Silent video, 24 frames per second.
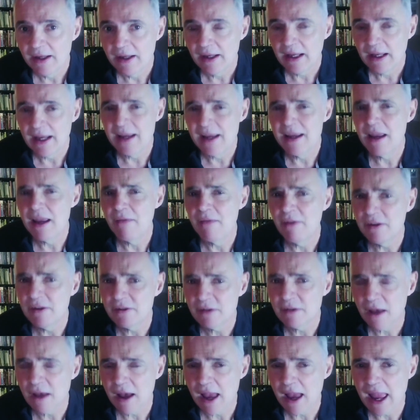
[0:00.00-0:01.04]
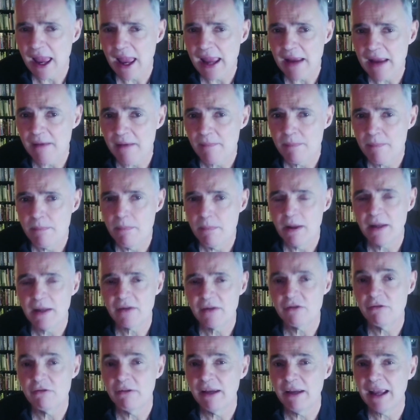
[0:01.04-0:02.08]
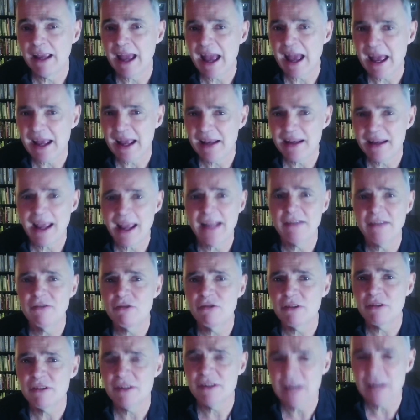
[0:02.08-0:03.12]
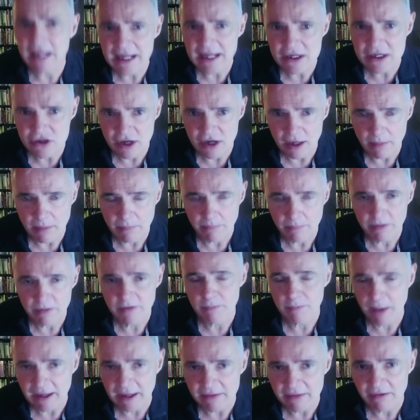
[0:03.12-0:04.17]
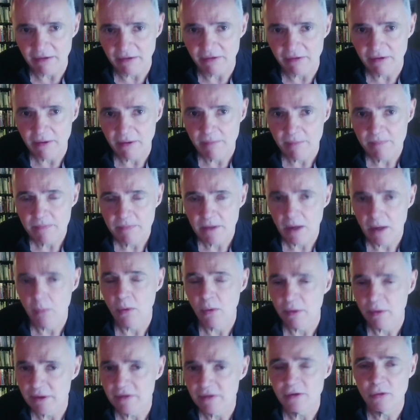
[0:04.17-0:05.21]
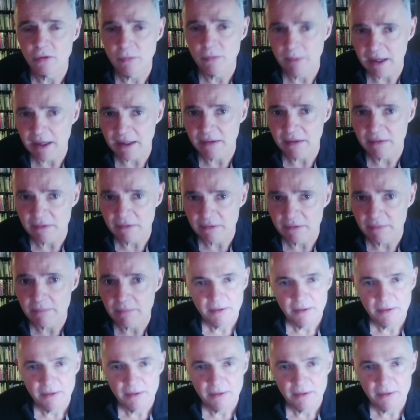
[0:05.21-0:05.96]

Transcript: He can give us a military and a strategic perspective on what this all means.